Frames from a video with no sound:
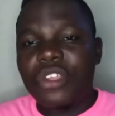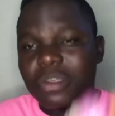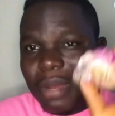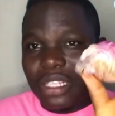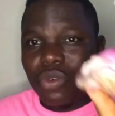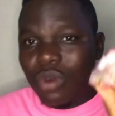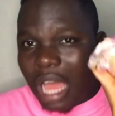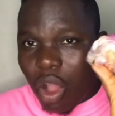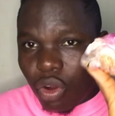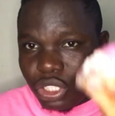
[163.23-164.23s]
particular
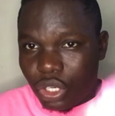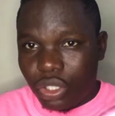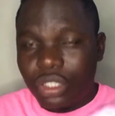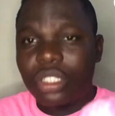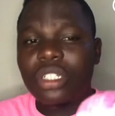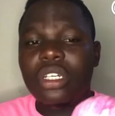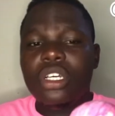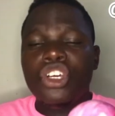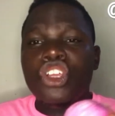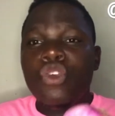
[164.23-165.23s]
onion,
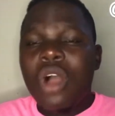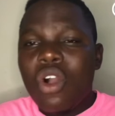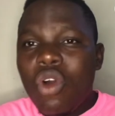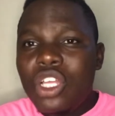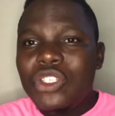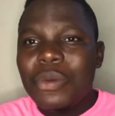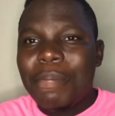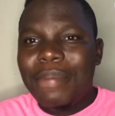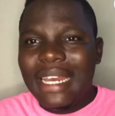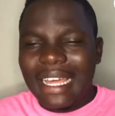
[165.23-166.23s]
you are going to
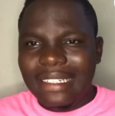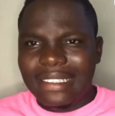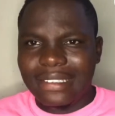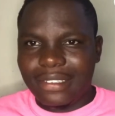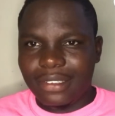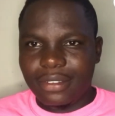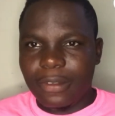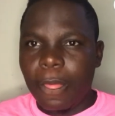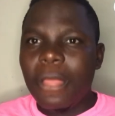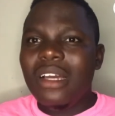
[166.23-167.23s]
blend it.
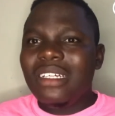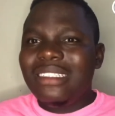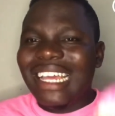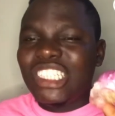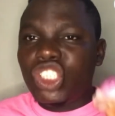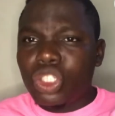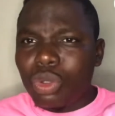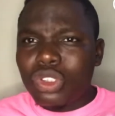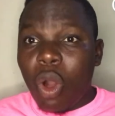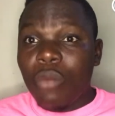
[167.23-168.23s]
The
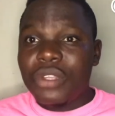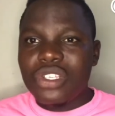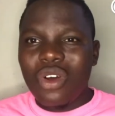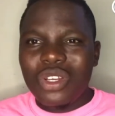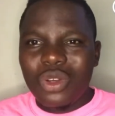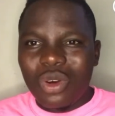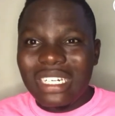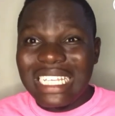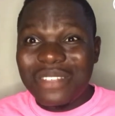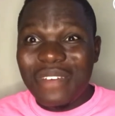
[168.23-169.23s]
juice of this onion
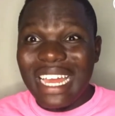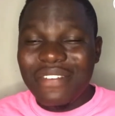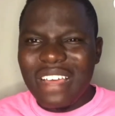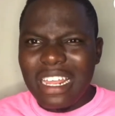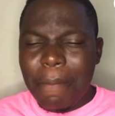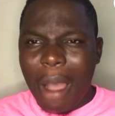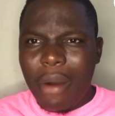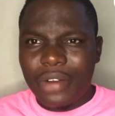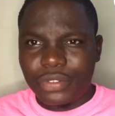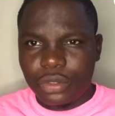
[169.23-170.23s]
is very, very
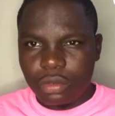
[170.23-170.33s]
powerful.